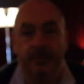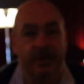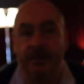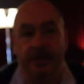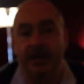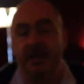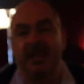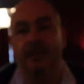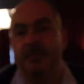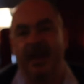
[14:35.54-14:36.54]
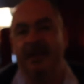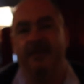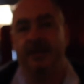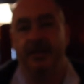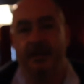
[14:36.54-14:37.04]
but you cannot keep
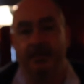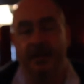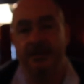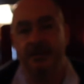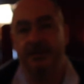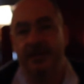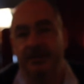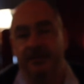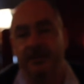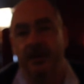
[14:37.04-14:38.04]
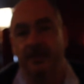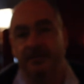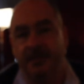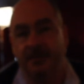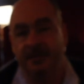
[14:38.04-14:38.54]
everything because your taste
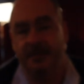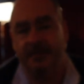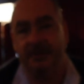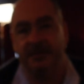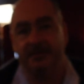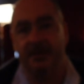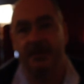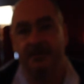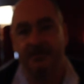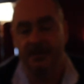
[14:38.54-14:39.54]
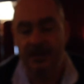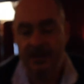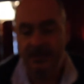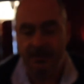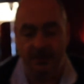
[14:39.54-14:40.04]
evolves, your experience evolves.
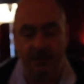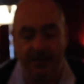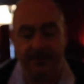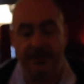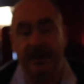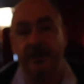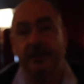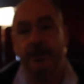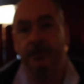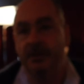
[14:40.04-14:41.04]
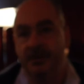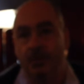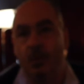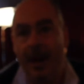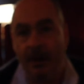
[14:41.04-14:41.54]
So what for today to you is a
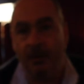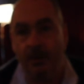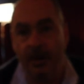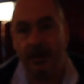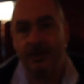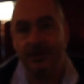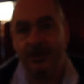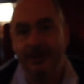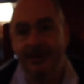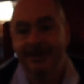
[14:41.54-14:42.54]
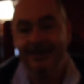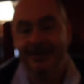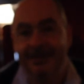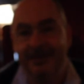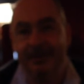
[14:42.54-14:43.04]
wow watch,
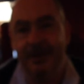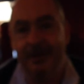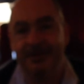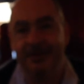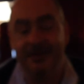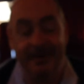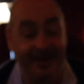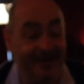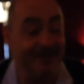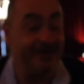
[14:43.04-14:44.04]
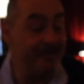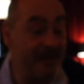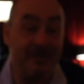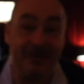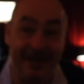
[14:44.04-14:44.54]
tomorrow is going to be, oh,
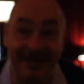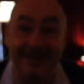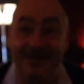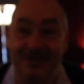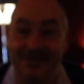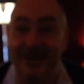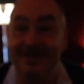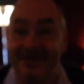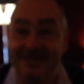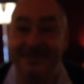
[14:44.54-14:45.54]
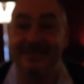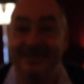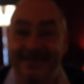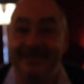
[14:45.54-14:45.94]
remember when I liked those watches?